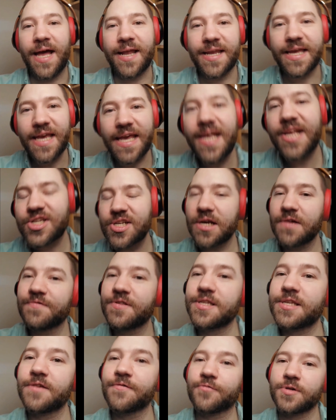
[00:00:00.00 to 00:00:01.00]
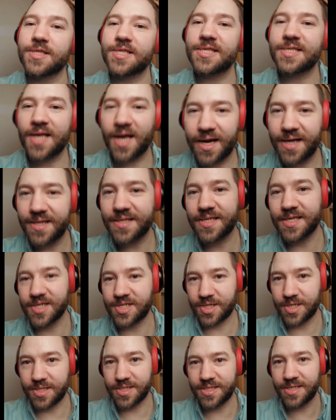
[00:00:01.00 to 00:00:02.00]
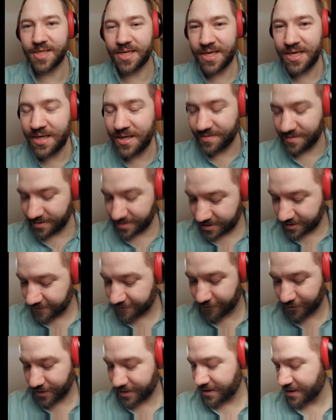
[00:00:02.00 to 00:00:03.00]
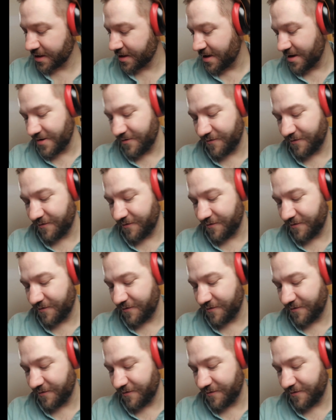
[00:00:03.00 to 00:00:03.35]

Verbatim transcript: and each of the different side dishes, the different